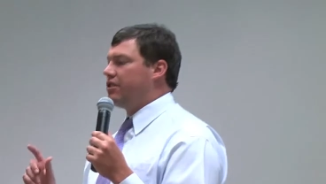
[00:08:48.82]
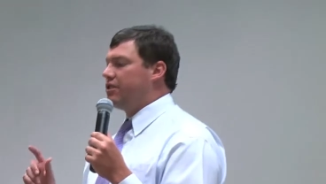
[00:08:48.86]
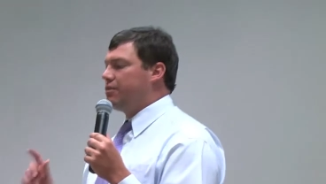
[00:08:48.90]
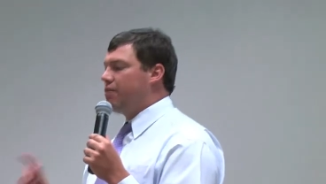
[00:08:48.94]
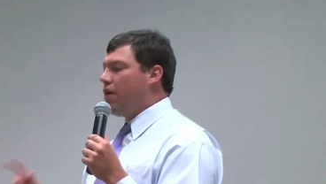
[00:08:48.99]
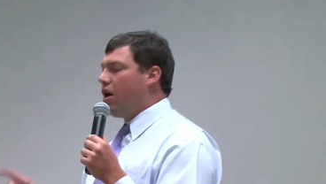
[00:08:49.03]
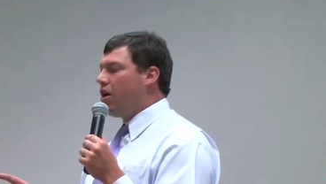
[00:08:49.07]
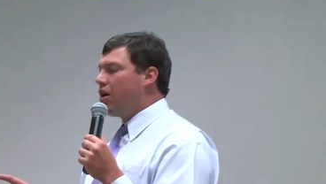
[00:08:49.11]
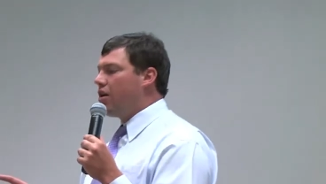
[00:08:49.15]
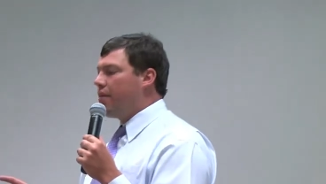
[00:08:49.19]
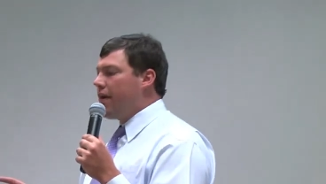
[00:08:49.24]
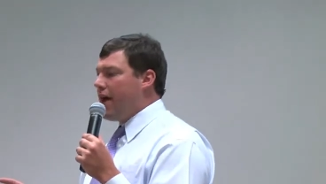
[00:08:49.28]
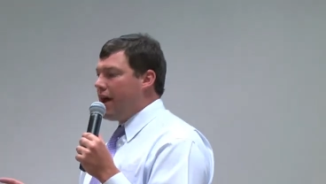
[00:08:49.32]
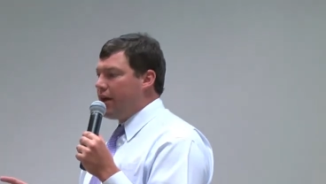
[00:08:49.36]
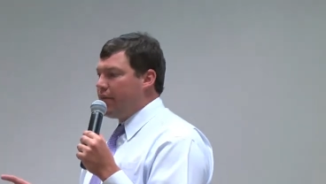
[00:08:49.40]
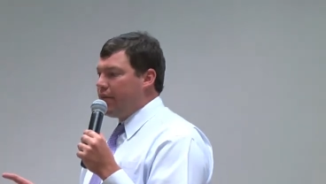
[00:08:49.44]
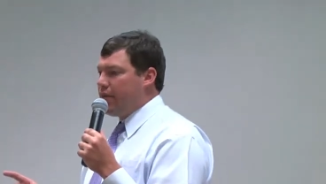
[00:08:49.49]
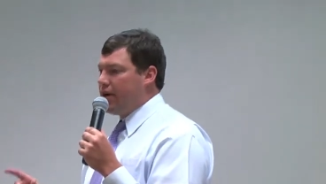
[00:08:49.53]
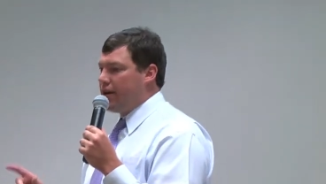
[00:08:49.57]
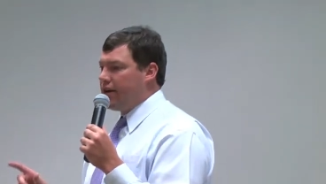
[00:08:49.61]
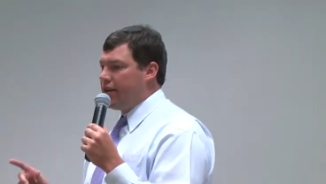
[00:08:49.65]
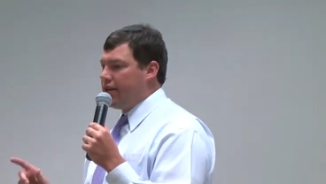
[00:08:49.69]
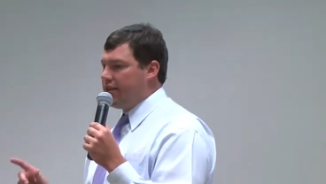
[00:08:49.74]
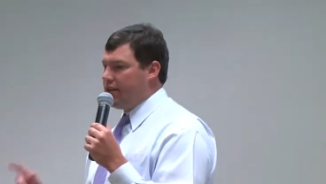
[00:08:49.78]
a smaller amount of
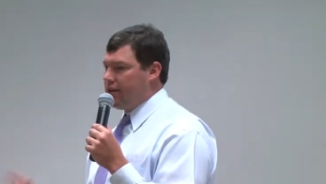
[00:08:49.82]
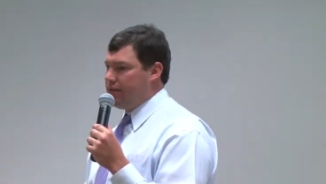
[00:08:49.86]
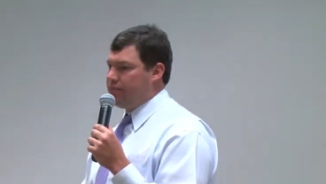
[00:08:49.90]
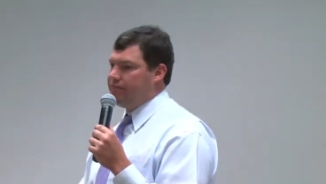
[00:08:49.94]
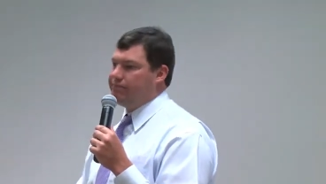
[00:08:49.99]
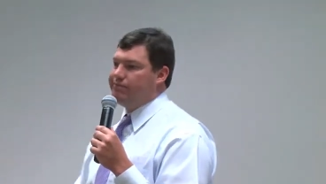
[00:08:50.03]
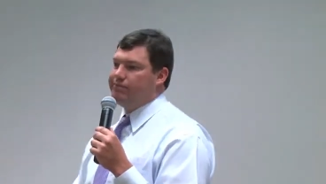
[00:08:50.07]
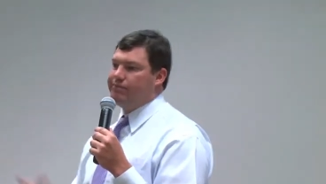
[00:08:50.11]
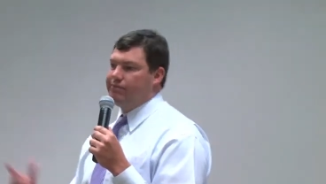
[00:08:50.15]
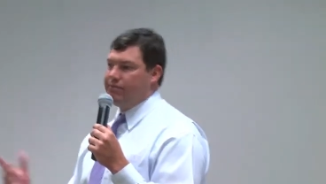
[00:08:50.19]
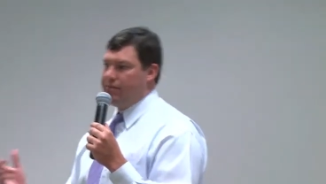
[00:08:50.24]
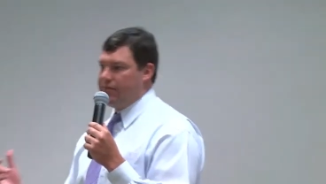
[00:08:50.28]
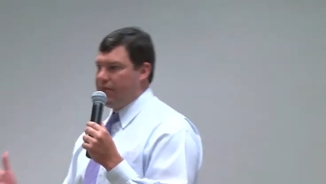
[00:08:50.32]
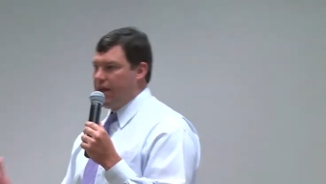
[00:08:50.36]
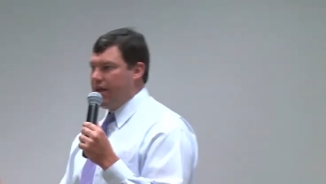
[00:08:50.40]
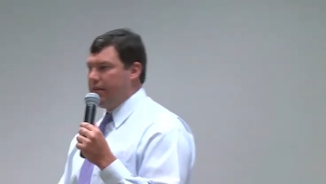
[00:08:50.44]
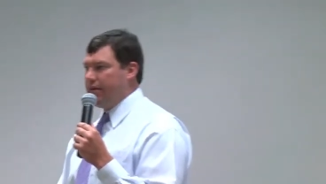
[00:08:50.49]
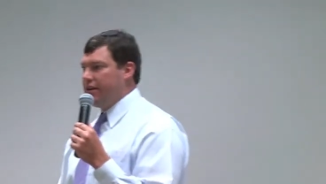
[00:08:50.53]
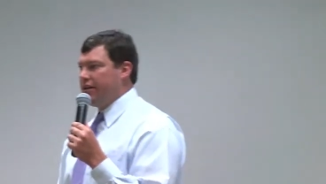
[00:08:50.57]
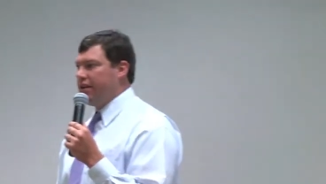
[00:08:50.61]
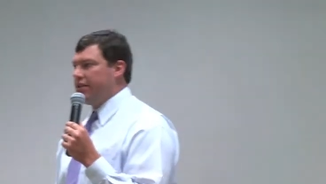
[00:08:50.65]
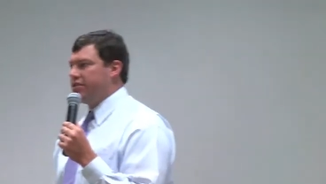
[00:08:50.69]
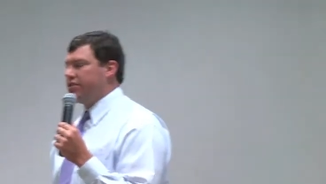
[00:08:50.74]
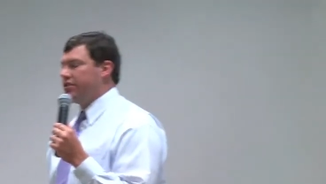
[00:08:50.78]
money than
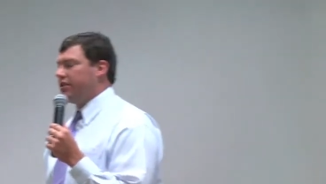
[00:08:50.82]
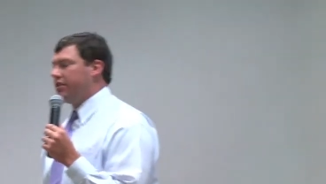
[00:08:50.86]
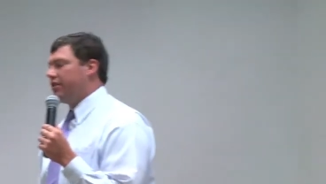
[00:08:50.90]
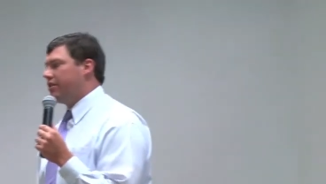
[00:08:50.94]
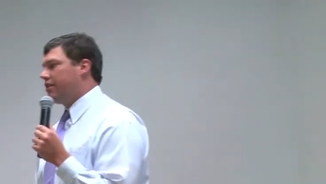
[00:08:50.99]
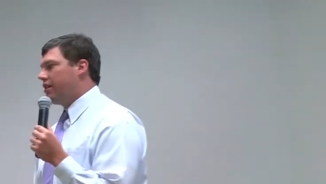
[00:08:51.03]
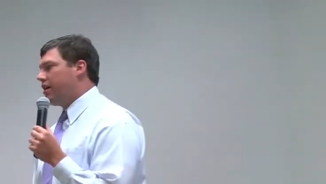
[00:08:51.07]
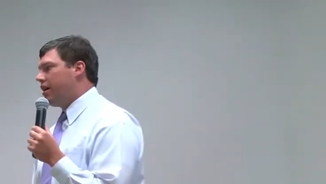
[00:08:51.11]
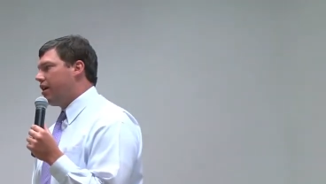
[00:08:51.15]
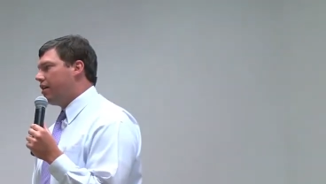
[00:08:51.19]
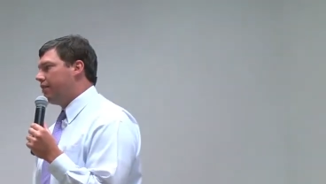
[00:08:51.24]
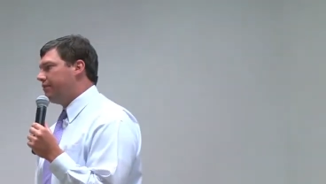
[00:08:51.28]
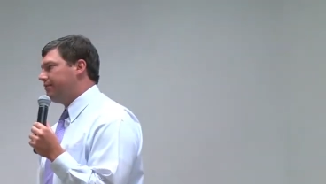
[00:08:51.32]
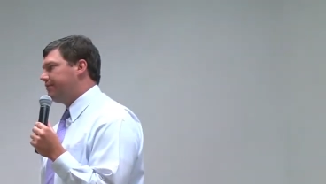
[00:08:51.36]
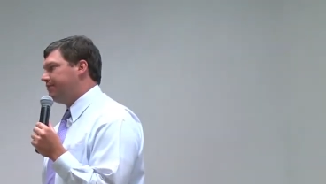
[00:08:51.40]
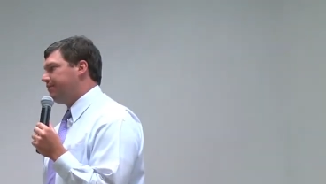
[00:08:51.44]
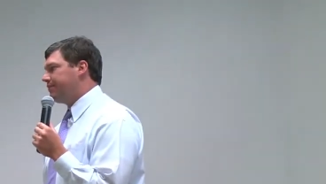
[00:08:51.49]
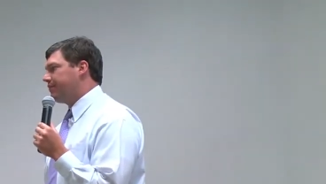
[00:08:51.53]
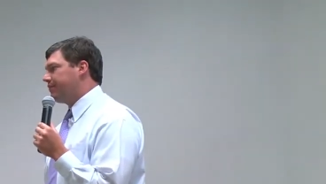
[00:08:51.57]
maybe initially thought.